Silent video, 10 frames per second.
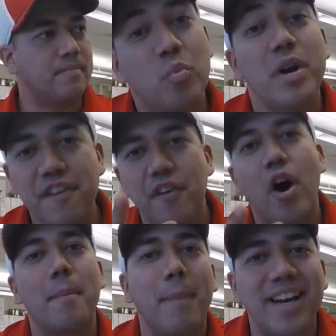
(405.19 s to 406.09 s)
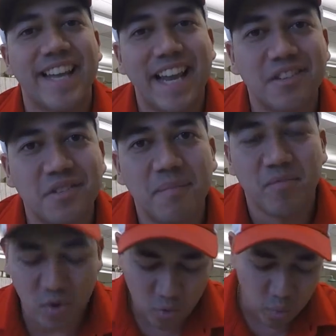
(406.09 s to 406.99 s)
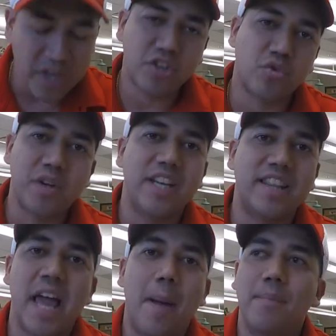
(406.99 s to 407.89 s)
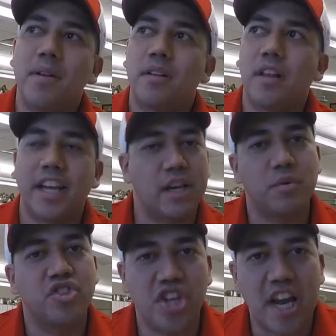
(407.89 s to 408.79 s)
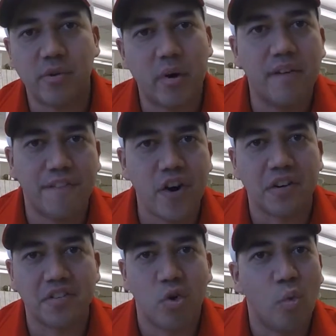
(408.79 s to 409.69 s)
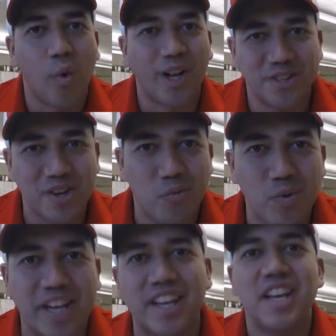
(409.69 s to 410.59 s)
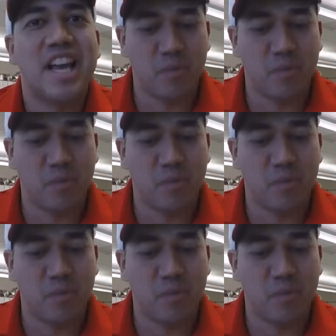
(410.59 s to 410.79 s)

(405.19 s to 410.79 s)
What if on Mondays, we treated them like it was January 1st, once a week,